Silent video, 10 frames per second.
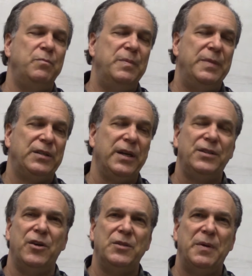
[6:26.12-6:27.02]
Dick
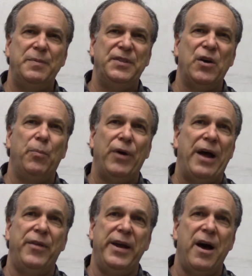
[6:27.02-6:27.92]
Jones must be so
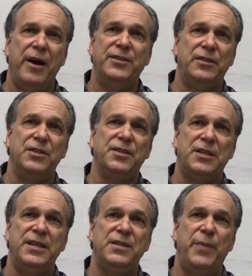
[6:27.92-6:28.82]
proud that he hired such a
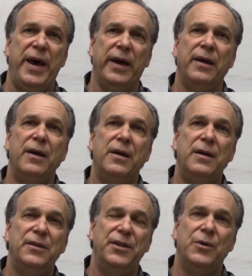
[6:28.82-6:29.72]
sleazebag
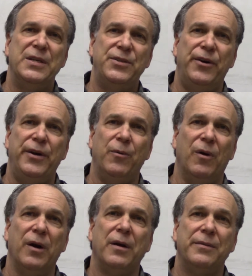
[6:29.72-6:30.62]
to do his dirty work.